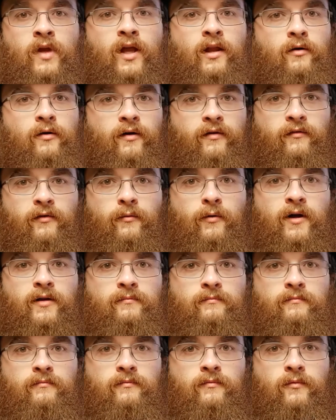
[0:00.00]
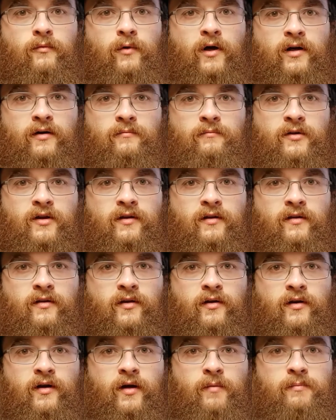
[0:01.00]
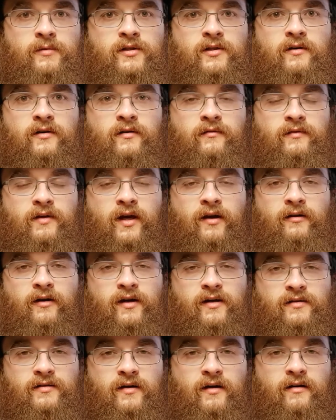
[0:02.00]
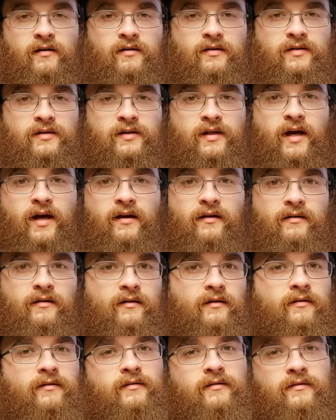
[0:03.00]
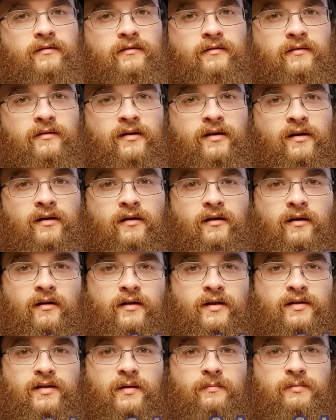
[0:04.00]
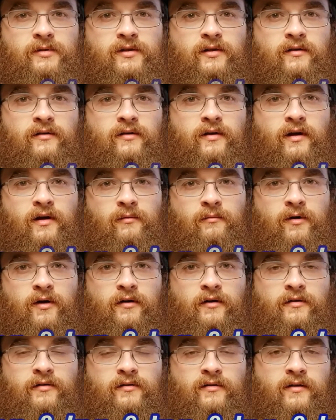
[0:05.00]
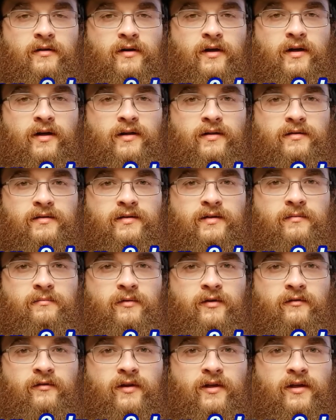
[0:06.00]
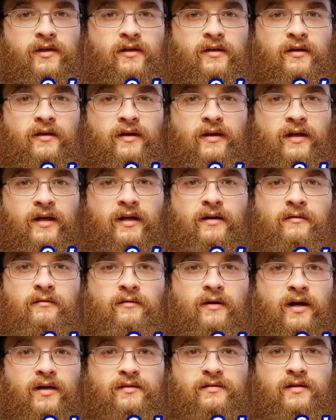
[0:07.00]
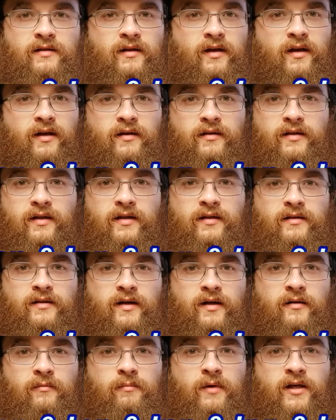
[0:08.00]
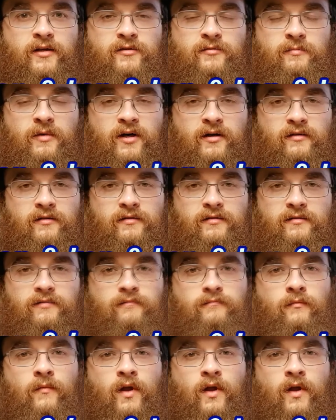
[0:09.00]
Hello everyone, welcome to the third episode of Terrius Talks Tech. On this episode I wanted to look at some of the Ryzen and Intel benchmarks.